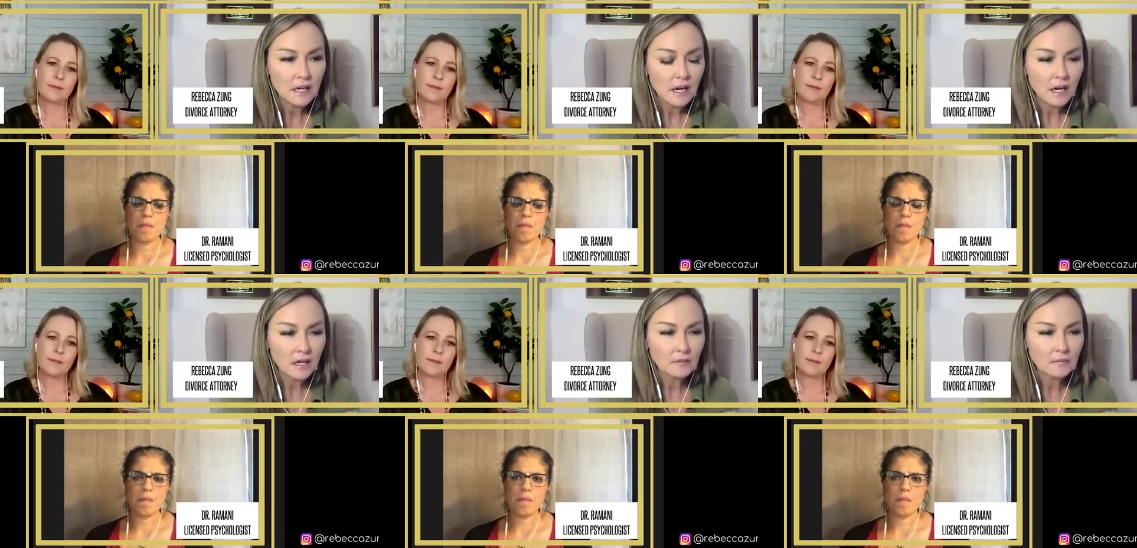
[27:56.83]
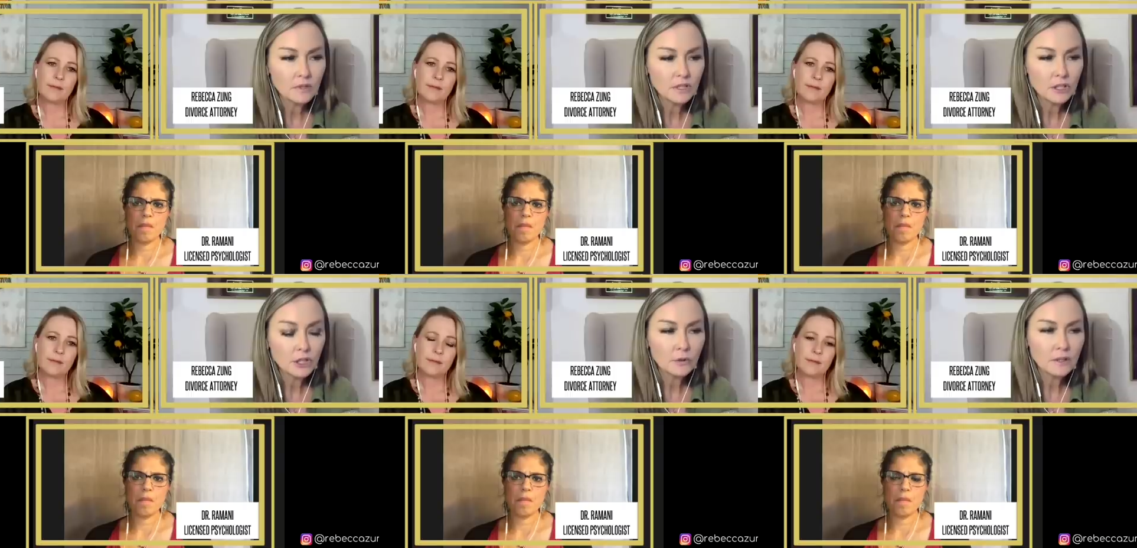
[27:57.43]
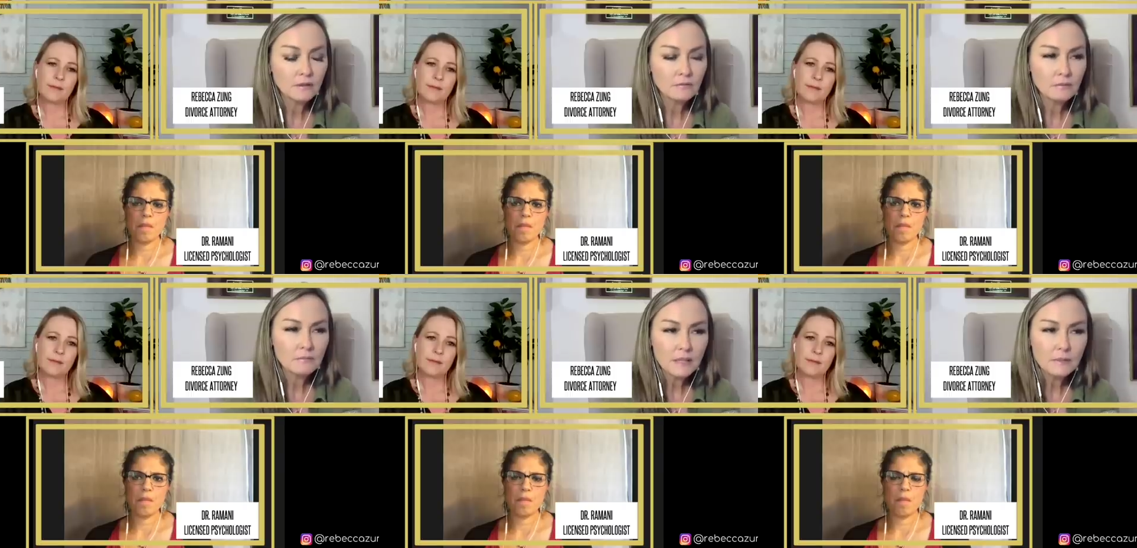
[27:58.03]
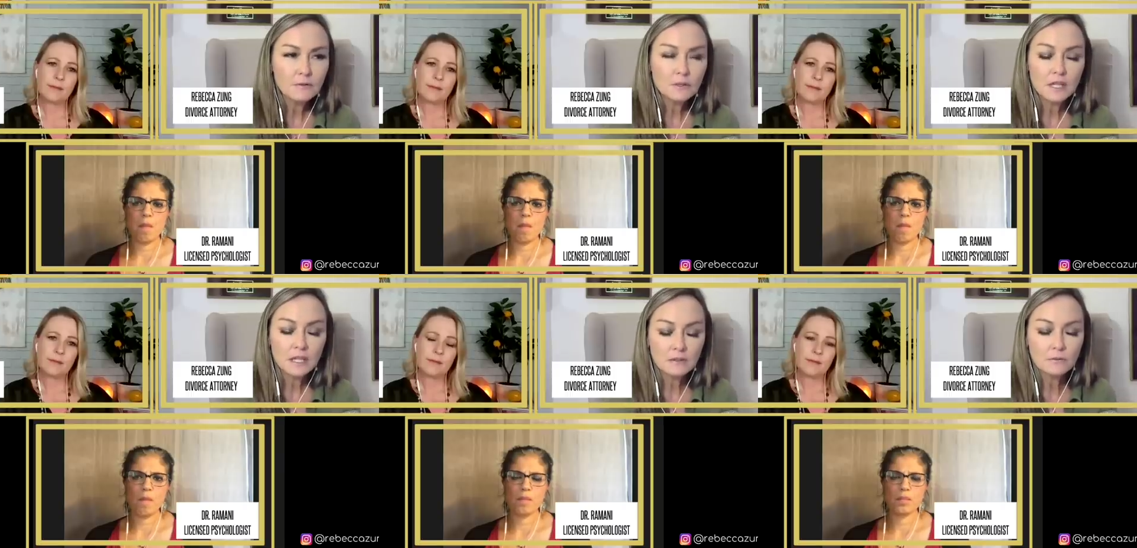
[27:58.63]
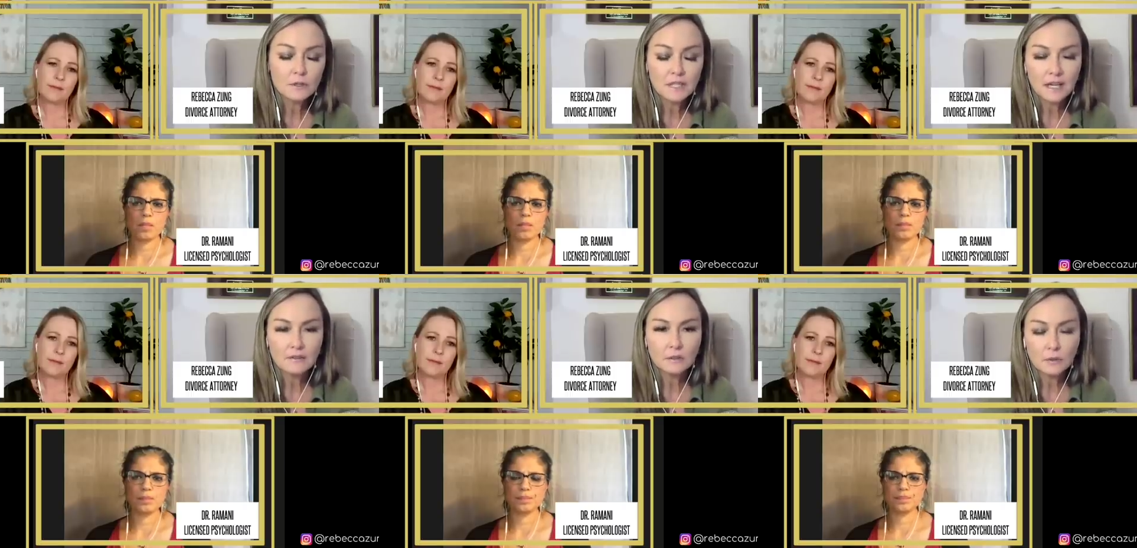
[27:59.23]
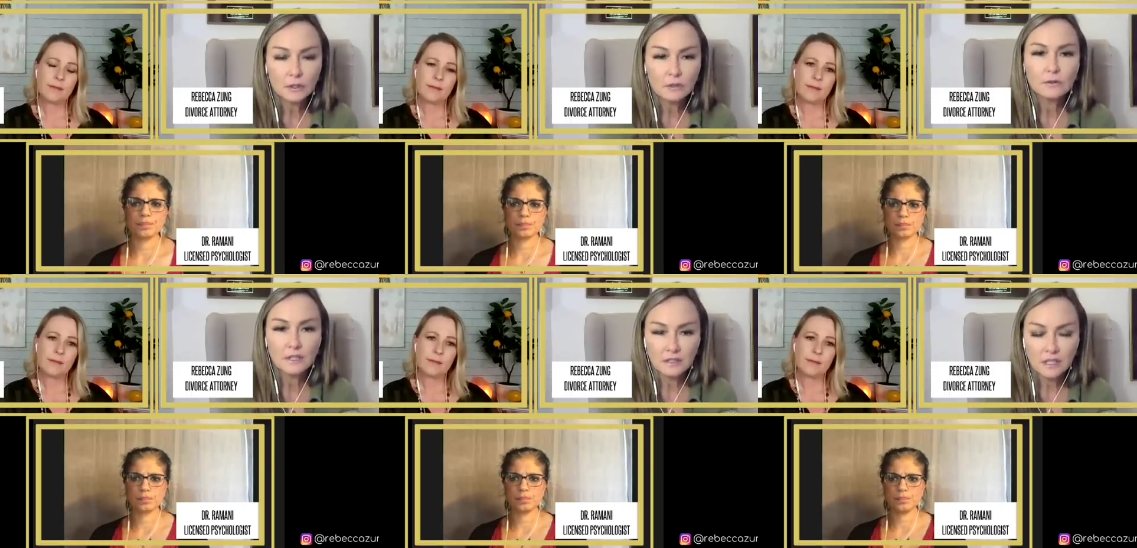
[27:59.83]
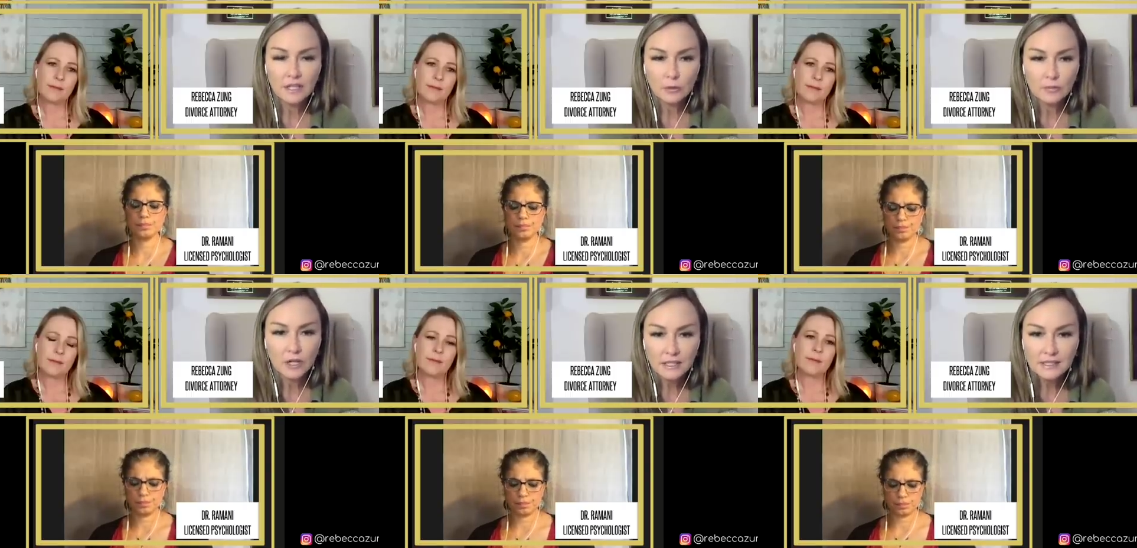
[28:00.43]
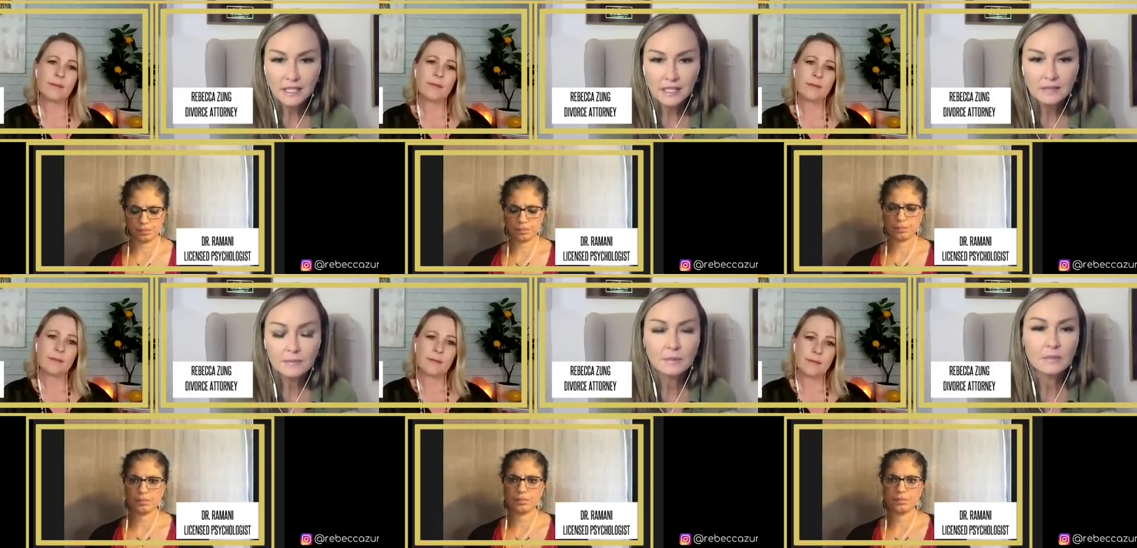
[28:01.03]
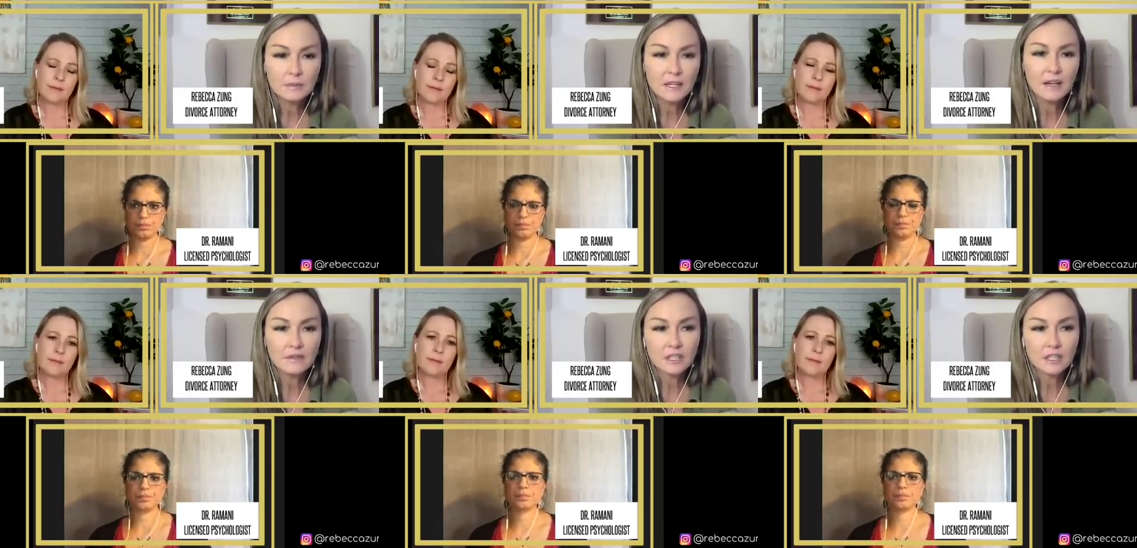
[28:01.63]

Speaker 1: um, you know eh, maybe if you can't afford to have a lawyer for the entire process but maybe have a